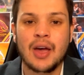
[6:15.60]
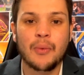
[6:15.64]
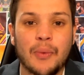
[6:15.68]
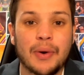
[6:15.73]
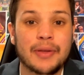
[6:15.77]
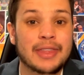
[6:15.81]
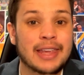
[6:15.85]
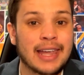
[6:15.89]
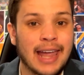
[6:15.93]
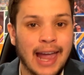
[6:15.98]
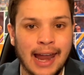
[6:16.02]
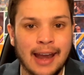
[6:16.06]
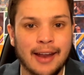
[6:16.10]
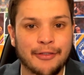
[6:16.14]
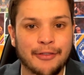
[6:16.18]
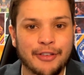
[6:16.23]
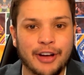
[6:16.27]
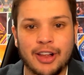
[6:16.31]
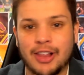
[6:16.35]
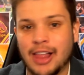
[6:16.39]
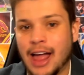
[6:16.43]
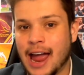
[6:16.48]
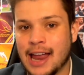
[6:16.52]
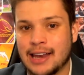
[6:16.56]
when the
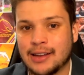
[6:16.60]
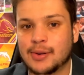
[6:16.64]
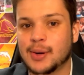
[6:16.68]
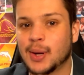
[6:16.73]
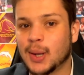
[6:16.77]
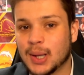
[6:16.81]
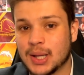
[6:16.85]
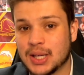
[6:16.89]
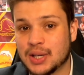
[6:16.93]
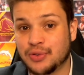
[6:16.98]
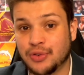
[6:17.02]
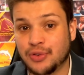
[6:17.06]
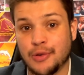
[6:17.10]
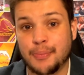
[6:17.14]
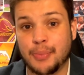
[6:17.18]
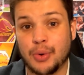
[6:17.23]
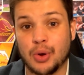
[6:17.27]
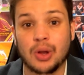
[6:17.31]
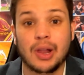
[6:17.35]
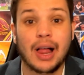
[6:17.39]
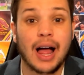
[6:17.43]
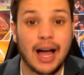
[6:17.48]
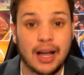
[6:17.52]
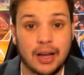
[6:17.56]
NFL and college
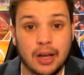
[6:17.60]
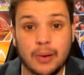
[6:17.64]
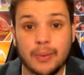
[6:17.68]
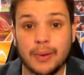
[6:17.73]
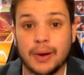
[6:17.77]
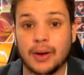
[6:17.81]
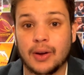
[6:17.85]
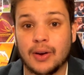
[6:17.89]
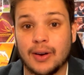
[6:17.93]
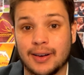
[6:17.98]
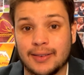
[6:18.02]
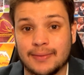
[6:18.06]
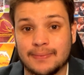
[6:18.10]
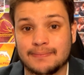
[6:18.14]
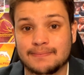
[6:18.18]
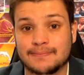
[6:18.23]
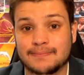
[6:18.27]
football are going on.